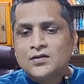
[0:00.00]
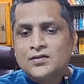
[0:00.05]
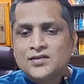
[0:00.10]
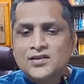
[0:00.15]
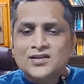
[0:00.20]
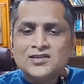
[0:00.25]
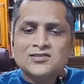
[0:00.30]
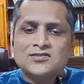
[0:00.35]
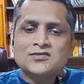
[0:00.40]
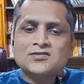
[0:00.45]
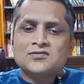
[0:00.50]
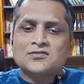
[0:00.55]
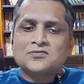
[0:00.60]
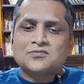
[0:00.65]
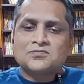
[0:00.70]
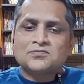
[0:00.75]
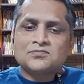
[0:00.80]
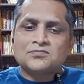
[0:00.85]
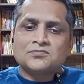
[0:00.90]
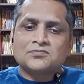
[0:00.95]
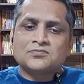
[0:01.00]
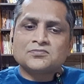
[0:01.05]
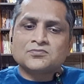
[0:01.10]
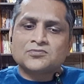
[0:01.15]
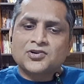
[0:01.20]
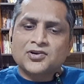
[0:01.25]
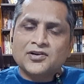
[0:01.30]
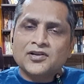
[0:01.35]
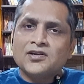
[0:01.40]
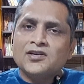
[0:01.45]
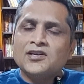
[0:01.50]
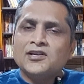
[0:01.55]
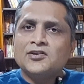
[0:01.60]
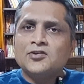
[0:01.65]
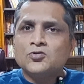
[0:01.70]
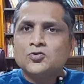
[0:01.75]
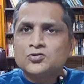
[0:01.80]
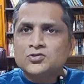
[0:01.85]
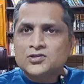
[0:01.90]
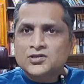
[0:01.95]
There is really
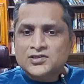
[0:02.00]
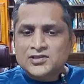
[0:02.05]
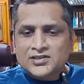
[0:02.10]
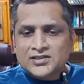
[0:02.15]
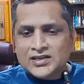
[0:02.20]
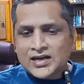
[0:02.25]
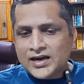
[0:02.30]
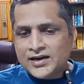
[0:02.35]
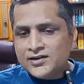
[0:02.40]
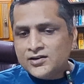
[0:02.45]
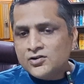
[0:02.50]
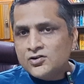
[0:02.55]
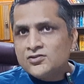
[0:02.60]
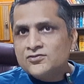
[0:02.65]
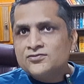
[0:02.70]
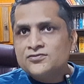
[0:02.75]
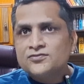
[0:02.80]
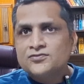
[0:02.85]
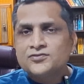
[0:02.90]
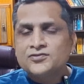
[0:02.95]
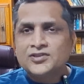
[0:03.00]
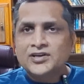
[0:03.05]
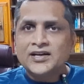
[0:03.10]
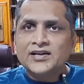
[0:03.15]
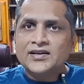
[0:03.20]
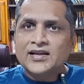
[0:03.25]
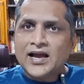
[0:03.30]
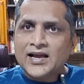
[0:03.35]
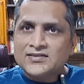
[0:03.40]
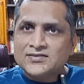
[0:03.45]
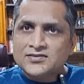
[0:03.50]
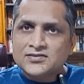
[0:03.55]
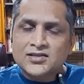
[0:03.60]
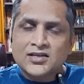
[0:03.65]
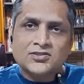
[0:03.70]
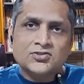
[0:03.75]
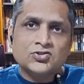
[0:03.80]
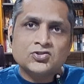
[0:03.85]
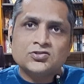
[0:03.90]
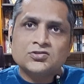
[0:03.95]
no third kind of threat as
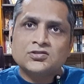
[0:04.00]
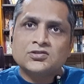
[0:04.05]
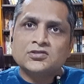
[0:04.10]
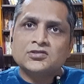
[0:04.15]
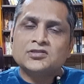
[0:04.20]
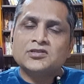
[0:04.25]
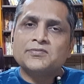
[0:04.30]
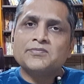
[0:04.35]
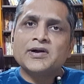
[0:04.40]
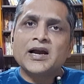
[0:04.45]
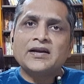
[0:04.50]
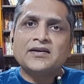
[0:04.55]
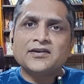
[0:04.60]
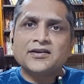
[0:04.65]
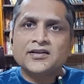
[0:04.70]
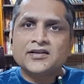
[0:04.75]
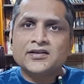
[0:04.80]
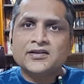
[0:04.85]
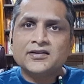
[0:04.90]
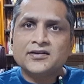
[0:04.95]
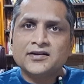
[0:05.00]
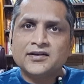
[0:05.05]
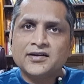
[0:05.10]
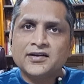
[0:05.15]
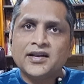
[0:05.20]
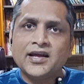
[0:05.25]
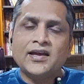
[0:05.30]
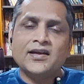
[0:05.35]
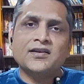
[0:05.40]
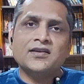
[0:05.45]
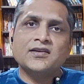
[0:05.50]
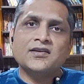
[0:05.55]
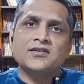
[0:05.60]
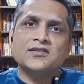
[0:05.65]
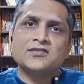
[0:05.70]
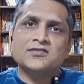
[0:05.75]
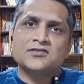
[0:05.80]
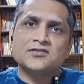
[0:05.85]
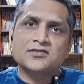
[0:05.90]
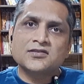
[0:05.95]
such. The battery tech
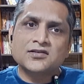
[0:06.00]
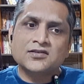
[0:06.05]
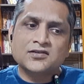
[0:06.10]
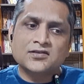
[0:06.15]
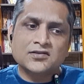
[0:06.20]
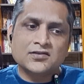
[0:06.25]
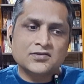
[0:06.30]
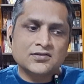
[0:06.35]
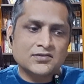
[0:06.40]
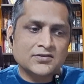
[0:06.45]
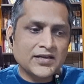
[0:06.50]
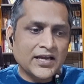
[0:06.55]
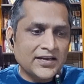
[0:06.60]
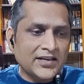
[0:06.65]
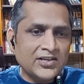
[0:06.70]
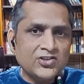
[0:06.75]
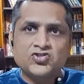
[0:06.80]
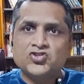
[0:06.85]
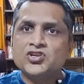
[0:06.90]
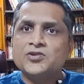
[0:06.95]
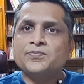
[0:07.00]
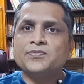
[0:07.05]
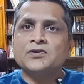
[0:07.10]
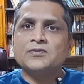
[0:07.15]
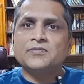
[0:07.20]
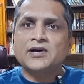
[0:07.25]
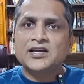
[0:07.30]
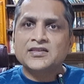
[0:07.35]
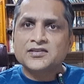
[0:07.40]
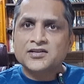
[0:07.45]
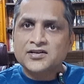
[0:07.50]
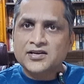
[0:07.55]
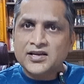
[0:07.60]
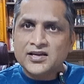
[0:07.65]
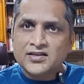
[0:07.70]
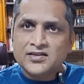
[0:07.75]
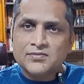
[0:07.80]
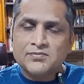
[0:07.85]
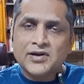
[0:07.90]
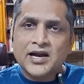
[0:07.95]
is getting cheaper by the
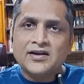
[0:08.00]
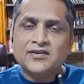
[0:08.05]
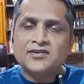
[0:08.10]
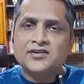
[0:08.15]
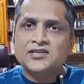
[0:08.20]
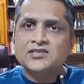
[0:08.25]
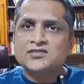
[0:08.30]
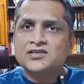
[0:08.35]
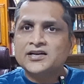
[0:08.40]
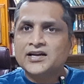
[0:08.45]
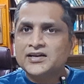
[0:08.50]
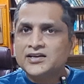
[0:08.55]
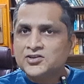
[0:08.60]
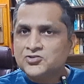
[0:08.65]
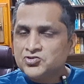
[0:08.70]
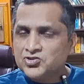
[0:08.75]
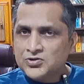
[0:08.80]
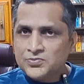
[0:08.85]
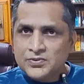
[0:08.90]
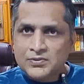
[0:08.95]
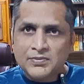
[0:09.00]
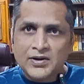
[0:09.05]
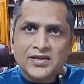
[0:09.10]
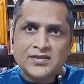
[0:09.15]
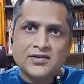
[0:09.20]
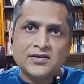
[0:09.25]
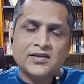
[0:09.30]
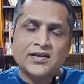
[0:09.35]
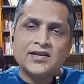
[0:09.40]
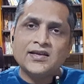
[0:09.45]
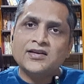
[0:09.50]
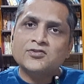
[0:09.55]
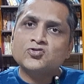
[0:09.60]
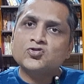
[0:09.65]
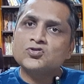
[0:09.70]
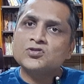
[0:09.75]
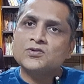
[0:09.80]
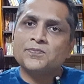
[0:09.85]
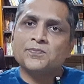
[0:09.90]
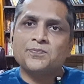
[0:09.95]
day. The batteries are getting cheaper by the day,
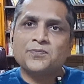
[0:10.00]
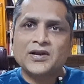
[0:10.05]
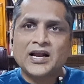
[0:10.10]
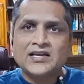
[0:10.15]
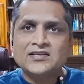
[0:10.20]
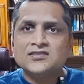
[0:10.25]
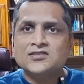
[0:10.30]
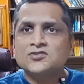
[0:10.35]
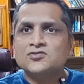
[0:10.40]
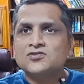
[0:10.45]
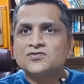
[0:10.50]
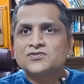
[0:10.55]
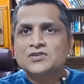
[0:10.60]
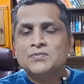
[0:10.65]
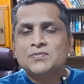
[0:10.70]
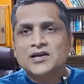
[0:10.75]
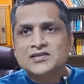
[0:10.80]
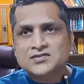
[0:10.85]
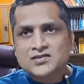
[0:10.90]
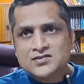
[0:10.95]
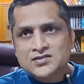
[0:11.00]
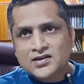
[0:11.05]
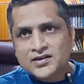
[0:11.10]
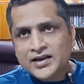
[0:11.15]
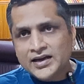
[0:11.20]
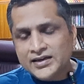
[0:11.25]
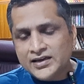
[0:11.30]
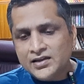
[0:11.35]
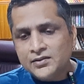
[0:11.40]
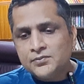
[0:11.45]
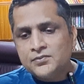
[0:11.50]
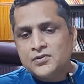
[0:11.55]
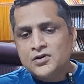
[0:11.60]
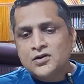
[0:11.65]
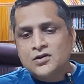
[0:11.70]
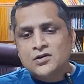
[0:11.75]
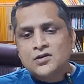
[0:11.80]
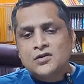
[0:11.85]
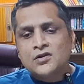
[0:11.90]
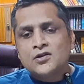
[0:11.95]
so the prices of the buses are getting
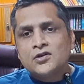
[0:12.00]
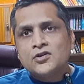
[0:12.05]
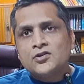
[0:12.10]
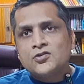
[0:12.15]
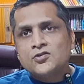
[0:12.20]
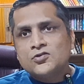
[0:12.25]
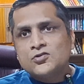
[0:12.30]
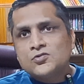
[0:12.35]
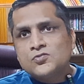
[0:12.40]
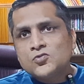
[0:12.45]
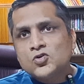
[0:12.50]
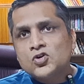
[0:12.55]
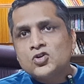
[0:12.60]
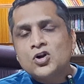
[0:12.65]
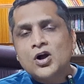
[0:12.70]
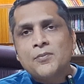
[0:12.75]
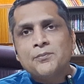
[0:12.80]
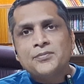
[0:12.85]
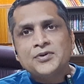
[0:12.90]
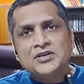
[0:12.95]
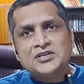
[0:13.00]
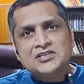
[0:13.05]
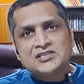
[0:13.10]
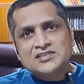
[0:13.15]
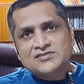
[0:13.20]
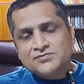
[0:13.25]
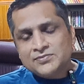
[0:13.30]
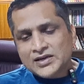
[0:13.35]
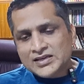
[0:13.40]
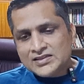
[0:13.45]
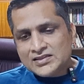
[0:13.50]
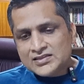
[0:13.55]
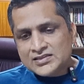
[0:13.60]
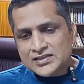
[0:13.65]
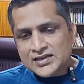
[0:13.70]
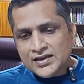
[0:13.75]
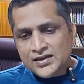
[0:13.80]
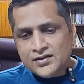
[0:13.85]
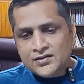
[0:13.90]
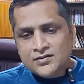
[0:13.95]
more competitive by the
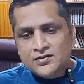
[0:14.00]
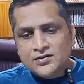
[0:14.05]
day.